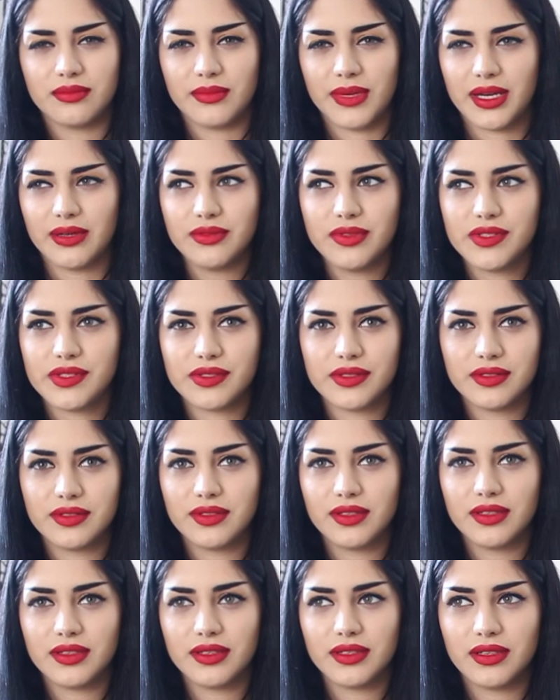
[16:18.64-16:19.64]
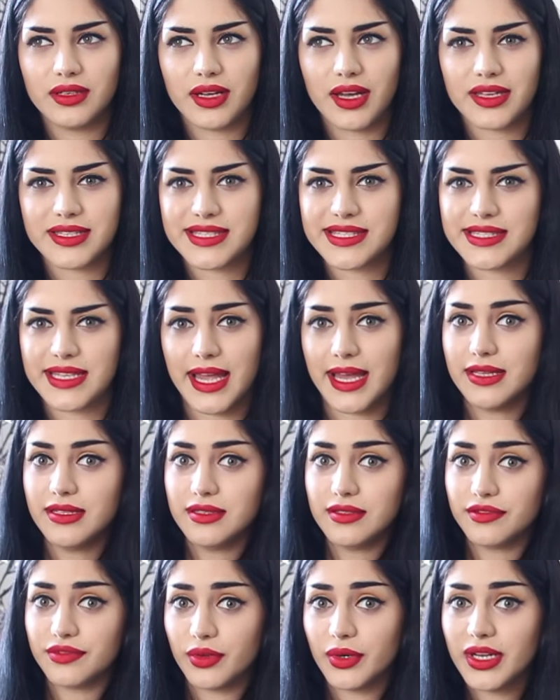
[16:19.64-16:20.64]
mount, a
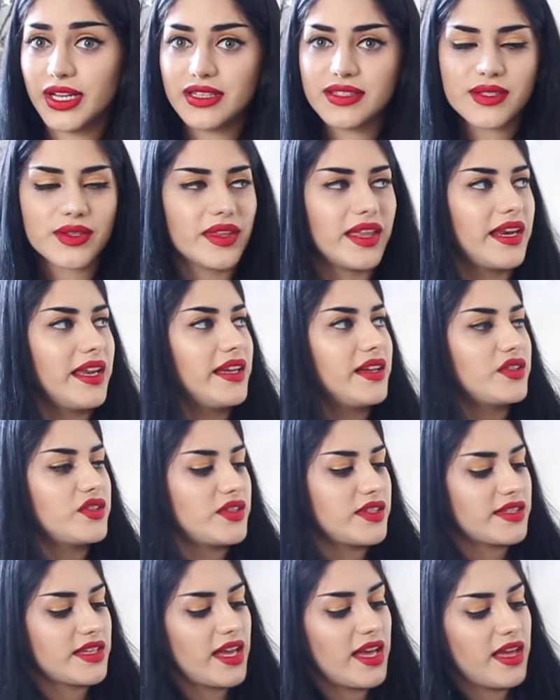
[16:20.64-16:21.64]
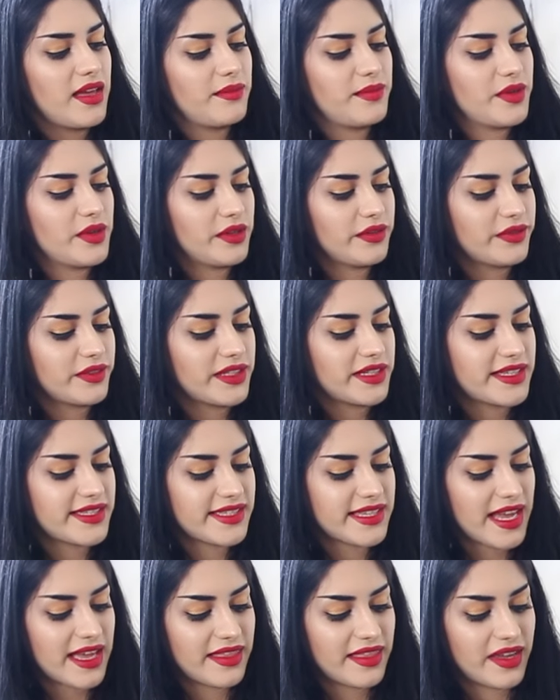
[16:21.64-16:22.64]
stand for it, so that it could just beautifully
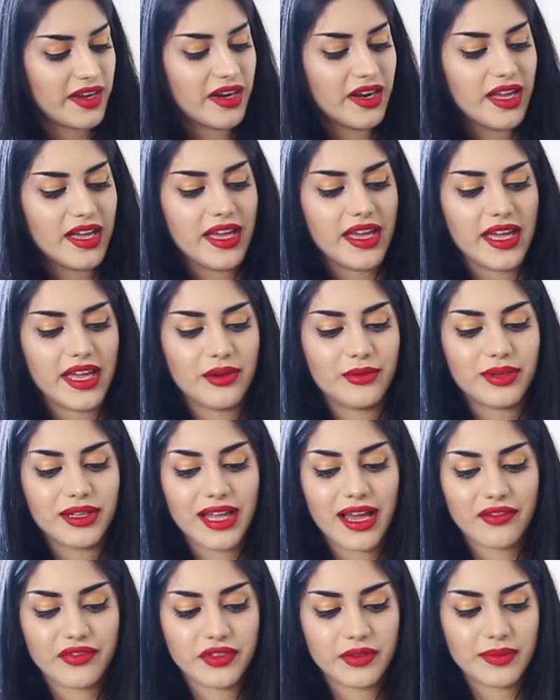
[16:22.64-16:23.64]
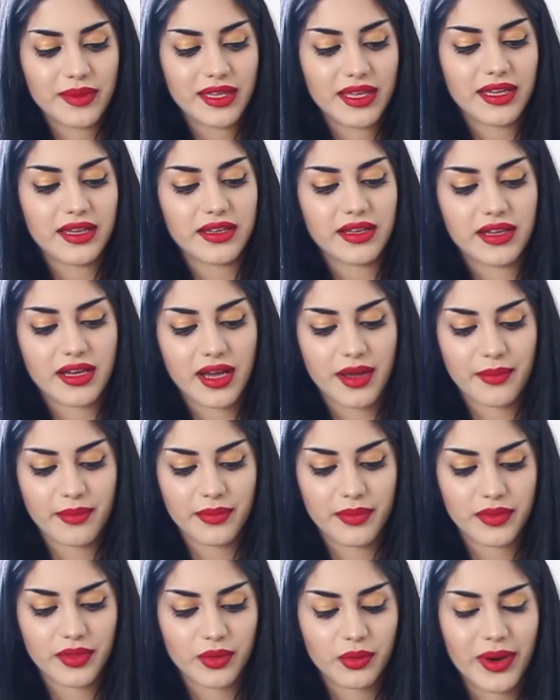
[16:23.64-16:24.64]
stand there. It will have to be
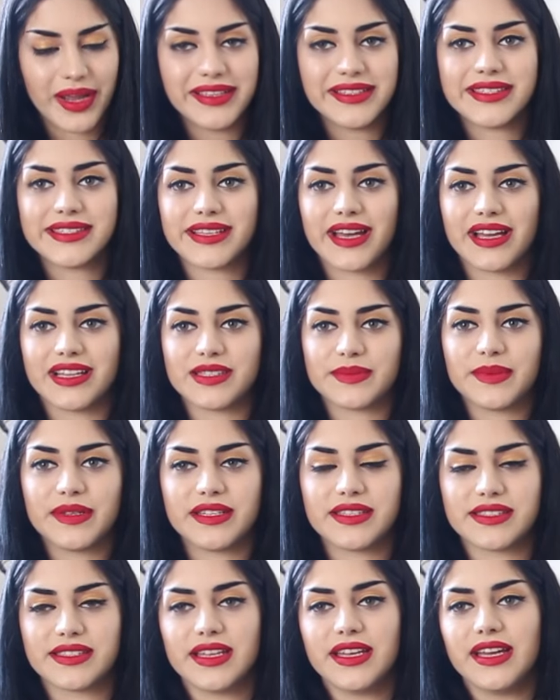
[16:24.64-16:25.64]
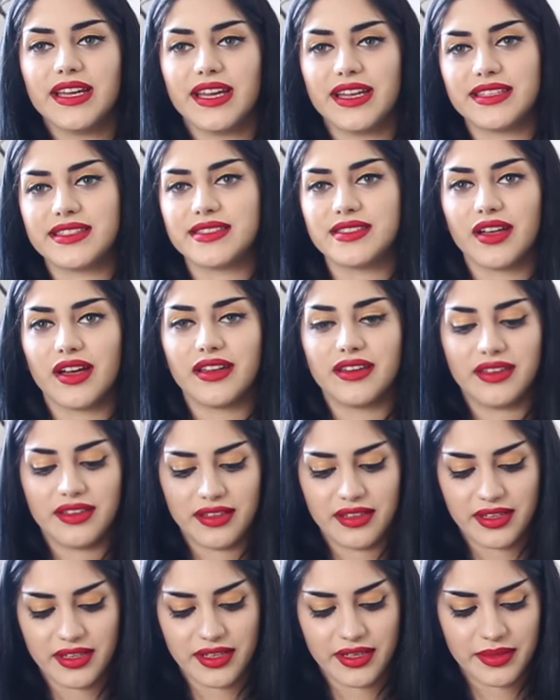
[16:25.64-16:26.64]
um, the right size because it's not
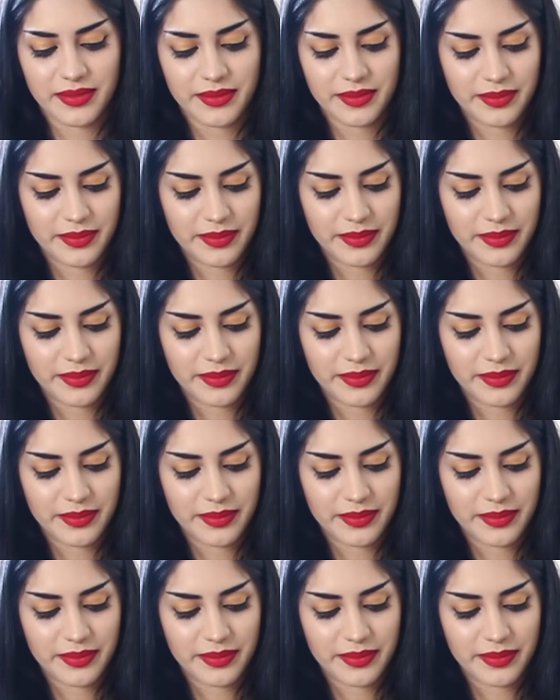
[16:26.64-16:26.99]
uh,